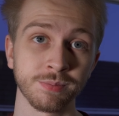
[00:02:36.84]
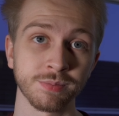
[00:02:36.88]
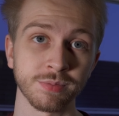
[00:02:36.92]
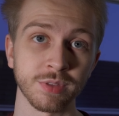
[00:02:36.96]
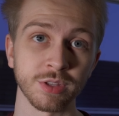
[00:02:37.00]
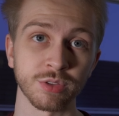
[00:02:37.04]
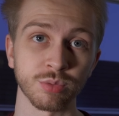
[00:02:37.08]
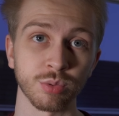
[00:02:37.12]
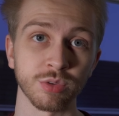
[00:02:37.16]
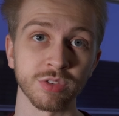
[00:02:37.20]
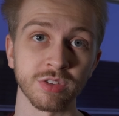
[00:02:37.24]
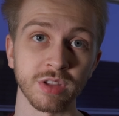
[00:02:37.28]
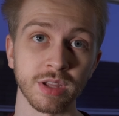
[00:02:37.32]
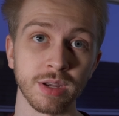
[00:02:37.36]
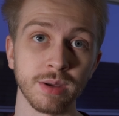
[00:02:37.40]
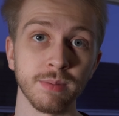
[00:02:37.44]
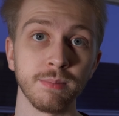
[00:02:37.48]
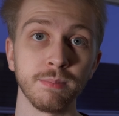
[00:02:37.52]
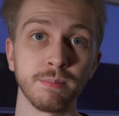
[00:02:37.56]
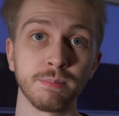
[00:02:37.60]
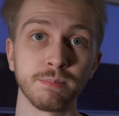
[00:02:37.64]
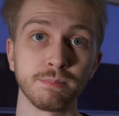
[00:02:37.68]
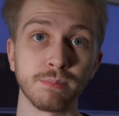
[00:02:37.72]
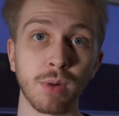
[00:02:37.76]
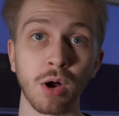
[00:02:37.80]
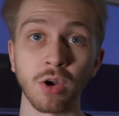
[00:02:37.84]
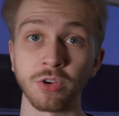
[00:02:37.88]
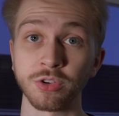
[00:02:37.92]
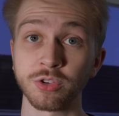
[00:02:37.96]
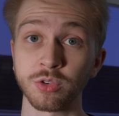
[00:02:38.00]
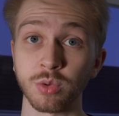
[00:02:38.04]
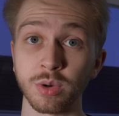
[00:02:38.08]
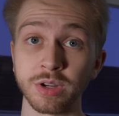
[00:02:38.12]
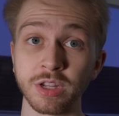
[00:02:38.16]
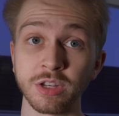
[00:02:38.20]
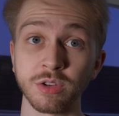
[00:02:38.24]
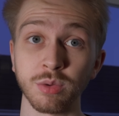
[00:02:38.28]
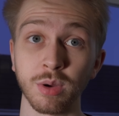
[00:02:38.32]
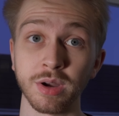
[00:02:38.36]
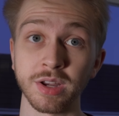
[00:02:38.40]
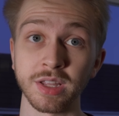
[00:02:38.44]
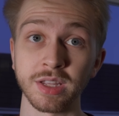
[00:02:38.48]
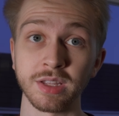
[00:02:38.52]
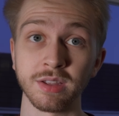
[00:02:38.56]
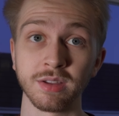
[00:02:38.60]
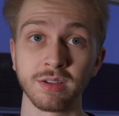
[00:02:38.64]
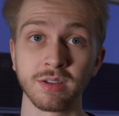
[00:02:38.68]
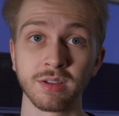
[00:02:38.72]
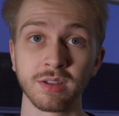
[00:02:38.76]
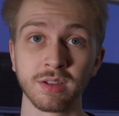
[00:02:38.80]
This was in March
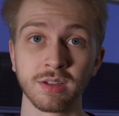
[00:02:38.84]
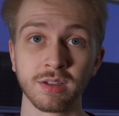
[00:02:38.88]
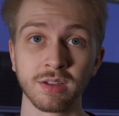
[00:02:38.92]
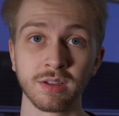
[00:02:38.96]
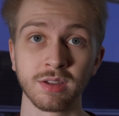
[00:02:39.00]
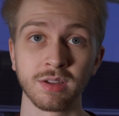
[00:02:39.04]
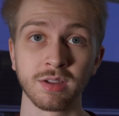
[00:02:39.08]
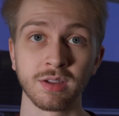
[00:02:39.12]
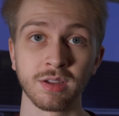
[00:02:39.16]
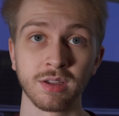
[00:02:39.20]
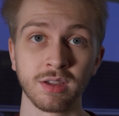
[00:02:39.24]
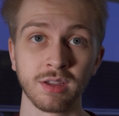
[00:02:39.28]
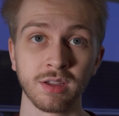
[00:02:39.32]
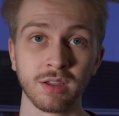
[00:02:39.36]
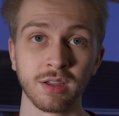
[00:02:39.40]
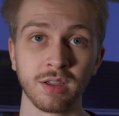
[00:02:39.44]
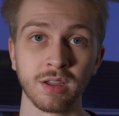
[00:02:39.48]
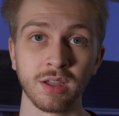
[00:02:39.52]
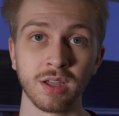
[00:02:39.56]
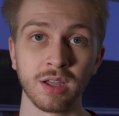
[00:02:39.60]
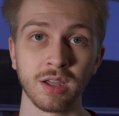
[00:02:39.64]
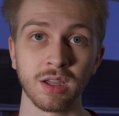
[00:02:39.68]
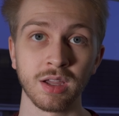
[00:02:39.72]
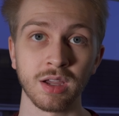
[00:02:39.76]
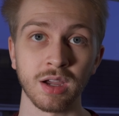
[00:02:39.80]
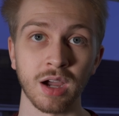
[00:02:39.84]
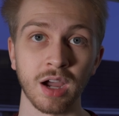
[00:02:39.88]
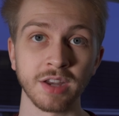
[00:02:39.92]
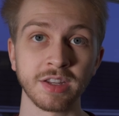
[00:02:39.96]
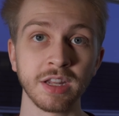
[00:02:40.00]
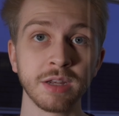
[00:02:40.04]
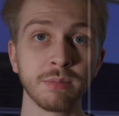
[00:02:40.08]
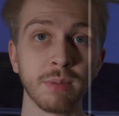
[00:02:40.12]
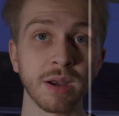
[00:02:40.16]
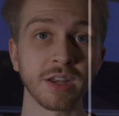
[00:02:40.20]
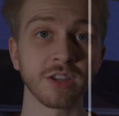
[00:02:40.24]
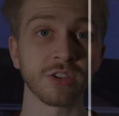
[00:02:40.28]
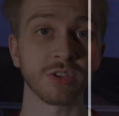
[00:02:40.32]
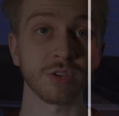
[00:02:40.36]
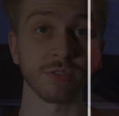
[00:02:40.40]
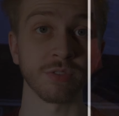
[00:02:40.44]
2020. I did manage